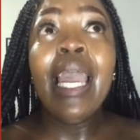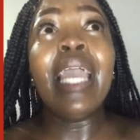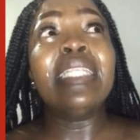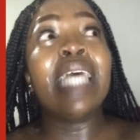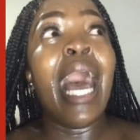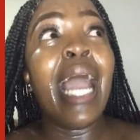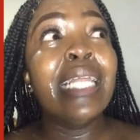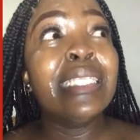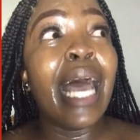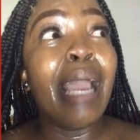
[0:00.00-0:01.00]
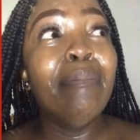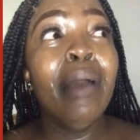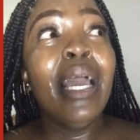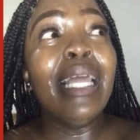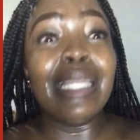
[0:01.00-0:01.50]
It's high time
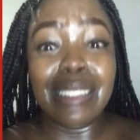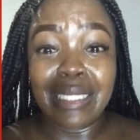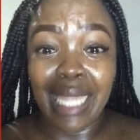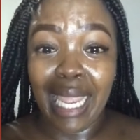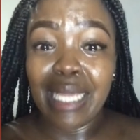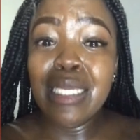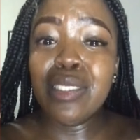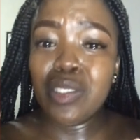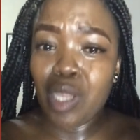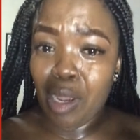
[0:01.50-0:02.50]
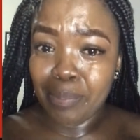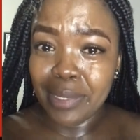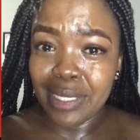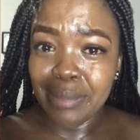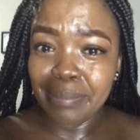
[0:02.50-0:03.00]
this thing
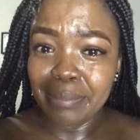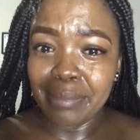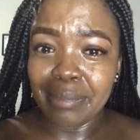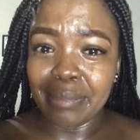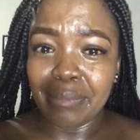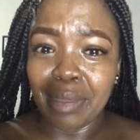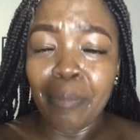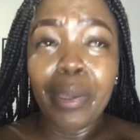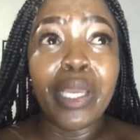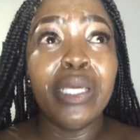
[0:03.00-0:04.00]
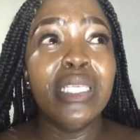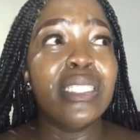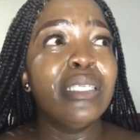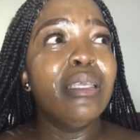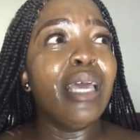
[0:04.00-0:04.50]
stops,
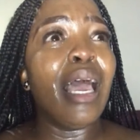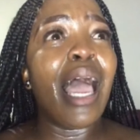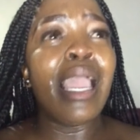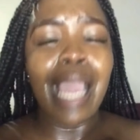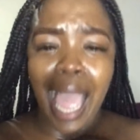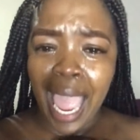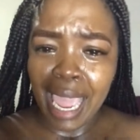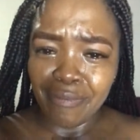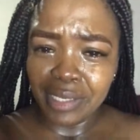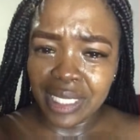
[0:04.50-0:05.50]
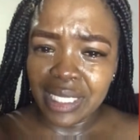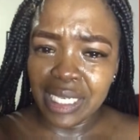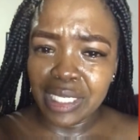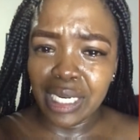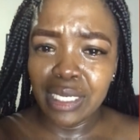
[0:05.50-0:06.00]
because I have a
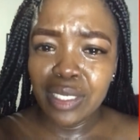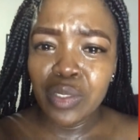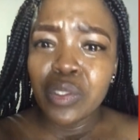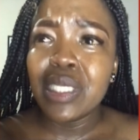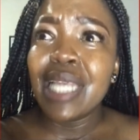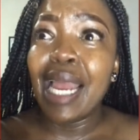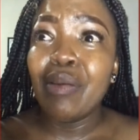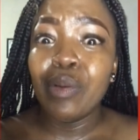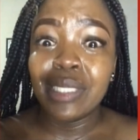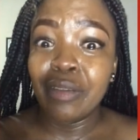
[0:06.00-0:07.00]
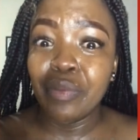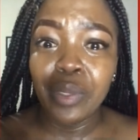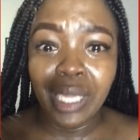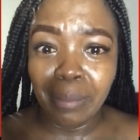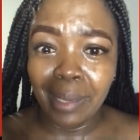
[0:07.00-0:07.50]
decision to decide what I'm going
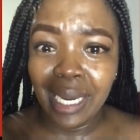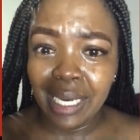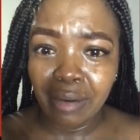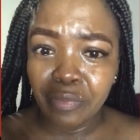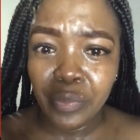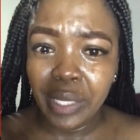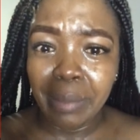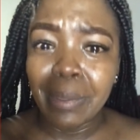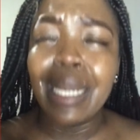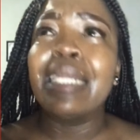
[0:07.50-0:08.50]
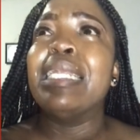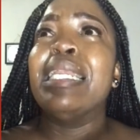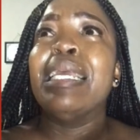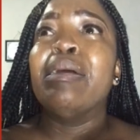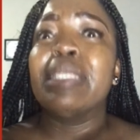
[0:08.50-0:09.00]
to do and what I'm going to do
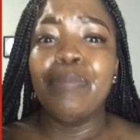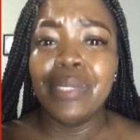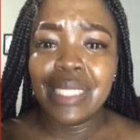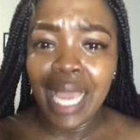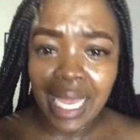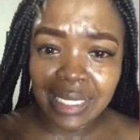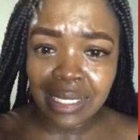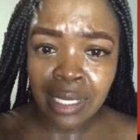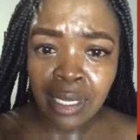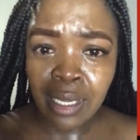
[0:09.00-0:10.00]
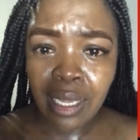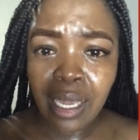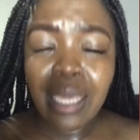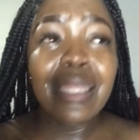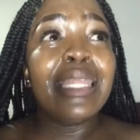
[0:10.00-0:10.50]
in those episodes.
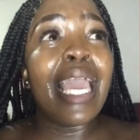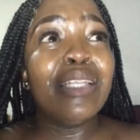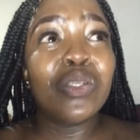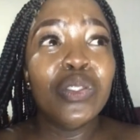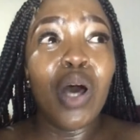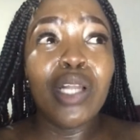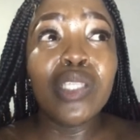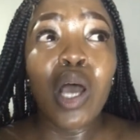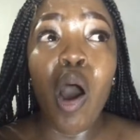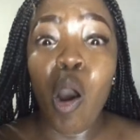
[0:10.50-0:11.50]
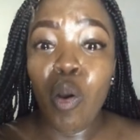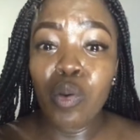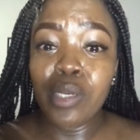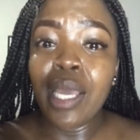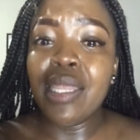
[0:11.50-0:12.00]
They do not
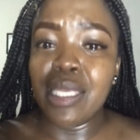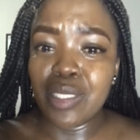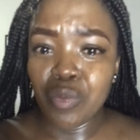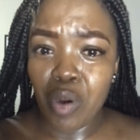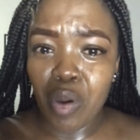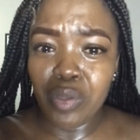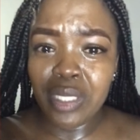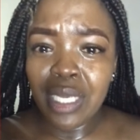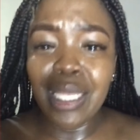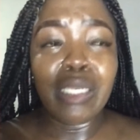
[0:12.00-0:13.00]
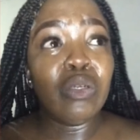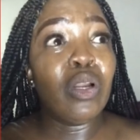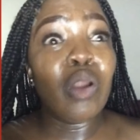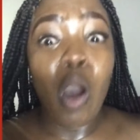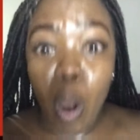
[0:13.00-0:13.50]
own these roads. They do not
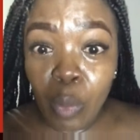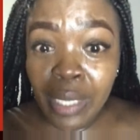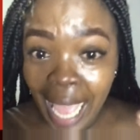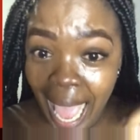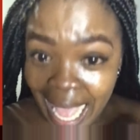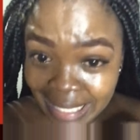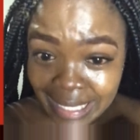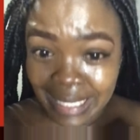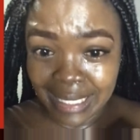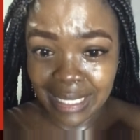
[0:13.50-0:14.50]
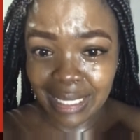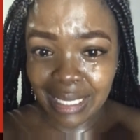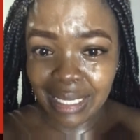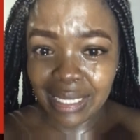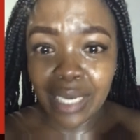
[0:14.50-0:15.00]
own us.
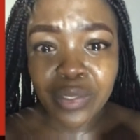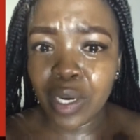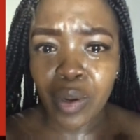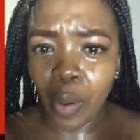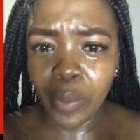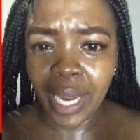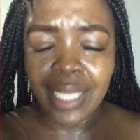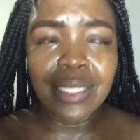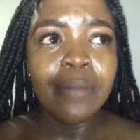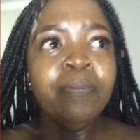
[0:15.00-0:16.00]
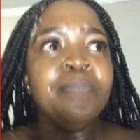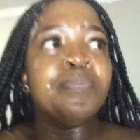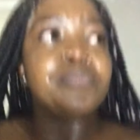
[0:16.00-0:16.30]
They do not own us.